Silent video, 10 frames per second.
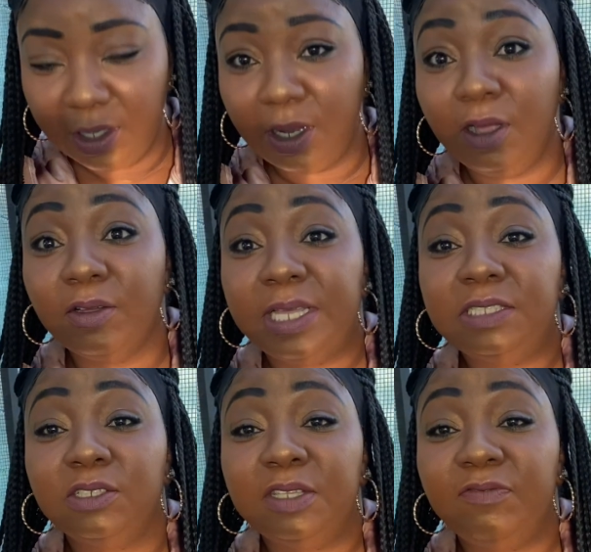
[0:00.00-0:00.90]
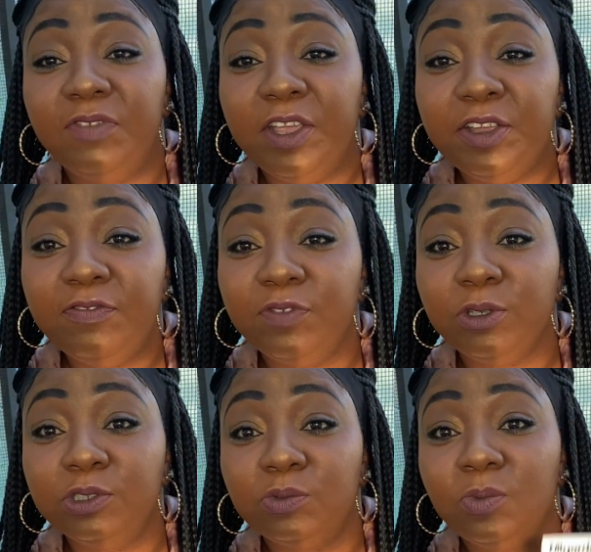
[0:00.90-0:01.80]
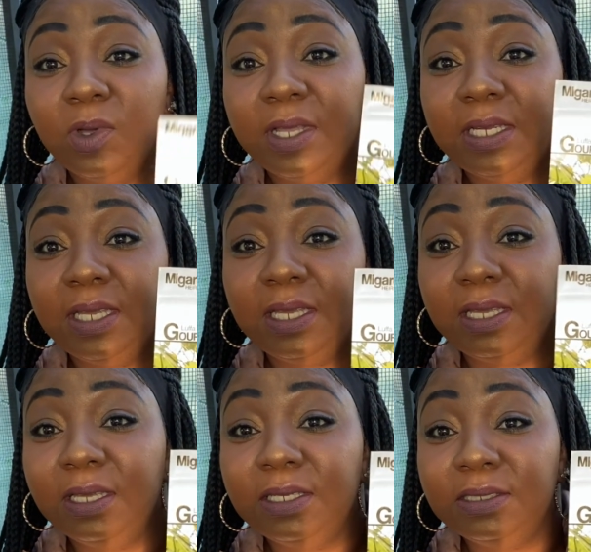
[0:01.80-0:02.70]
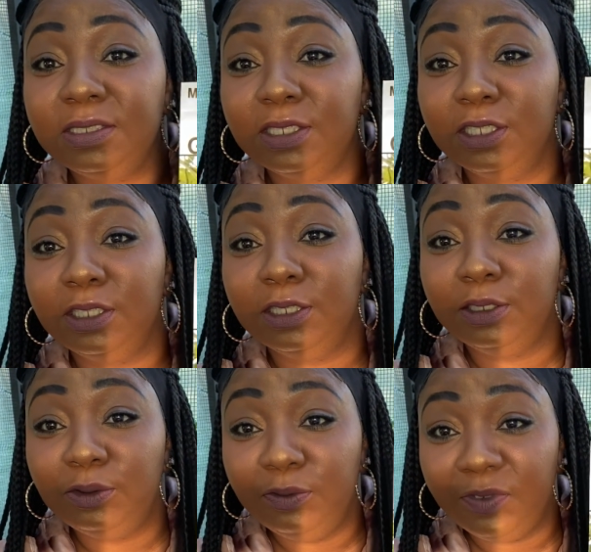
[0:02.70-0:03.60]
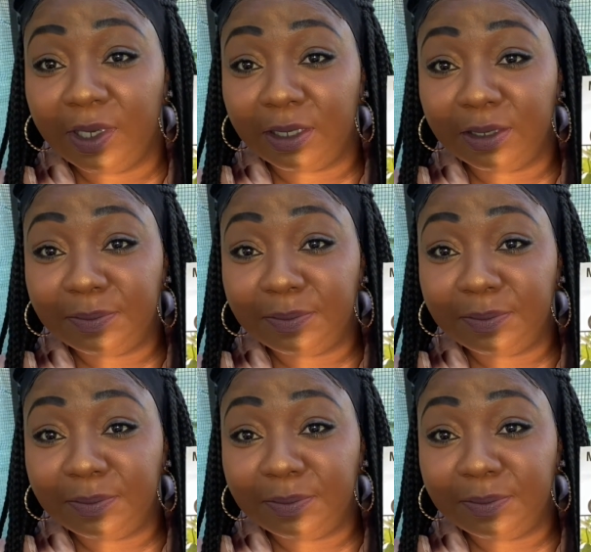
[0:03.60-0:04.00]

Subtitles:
All right, so the very first one is loofah.